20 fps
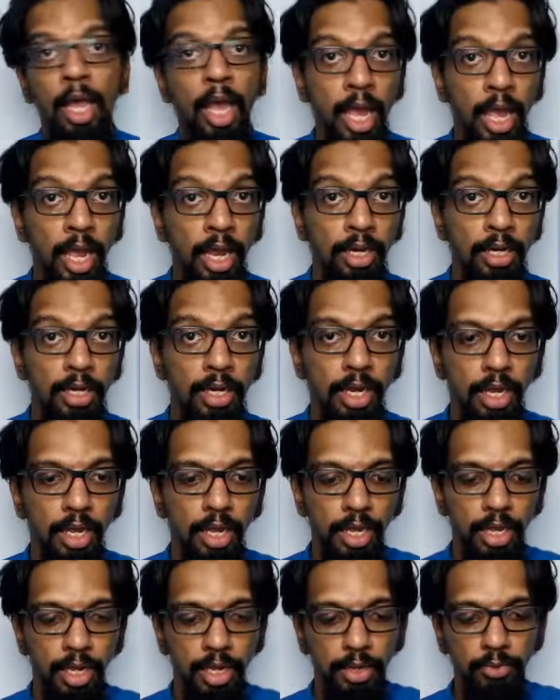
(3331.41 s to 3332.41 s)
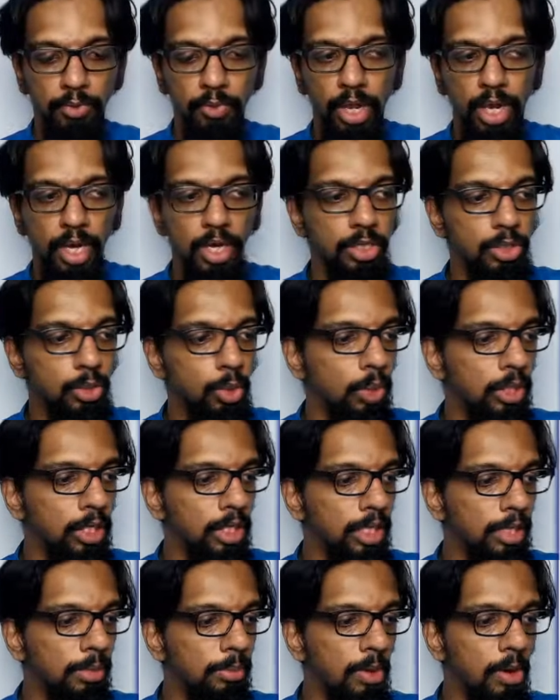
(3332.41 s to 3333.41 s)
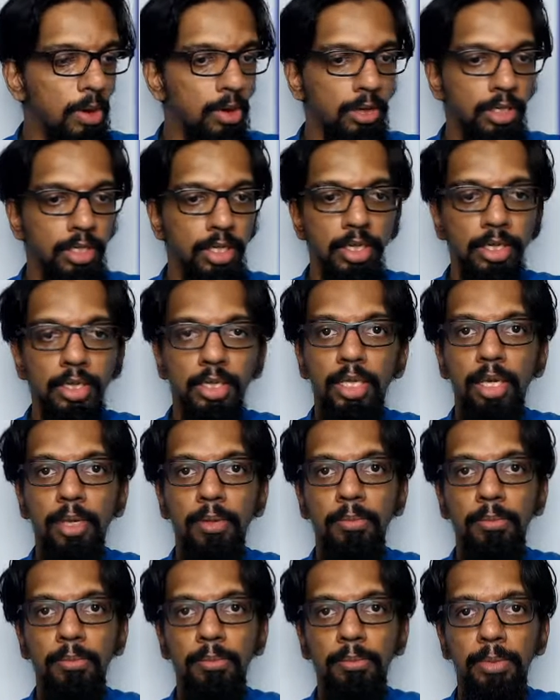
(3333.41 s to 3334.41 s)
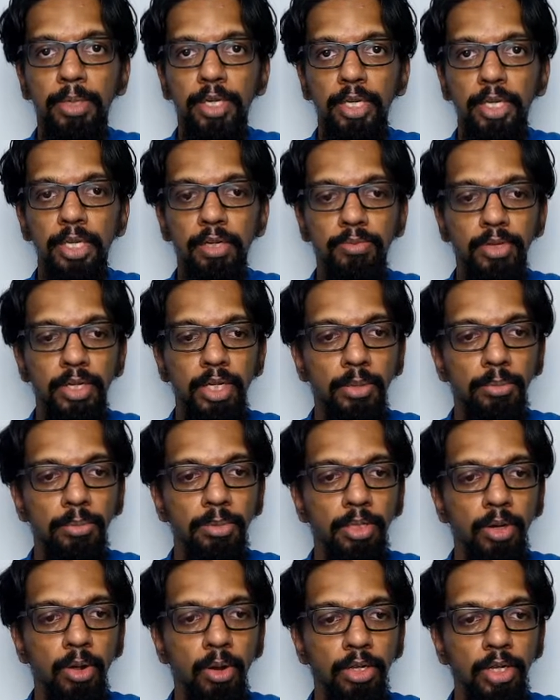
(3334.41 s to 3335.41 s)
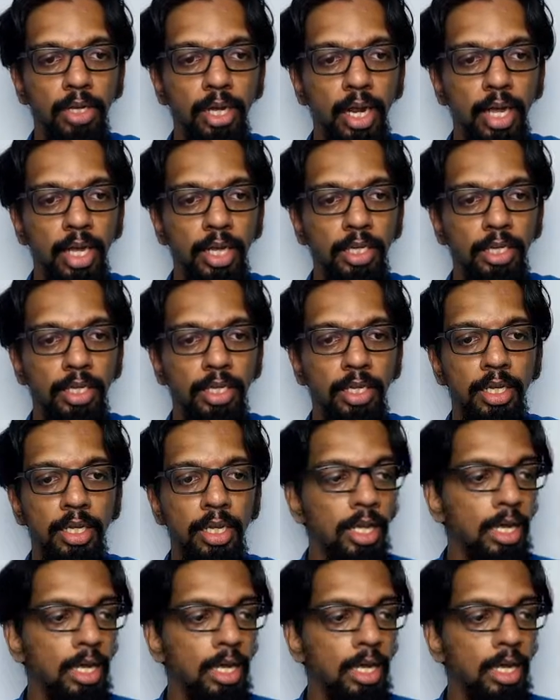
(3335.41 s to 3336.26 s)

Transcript: And when talking about them being available online,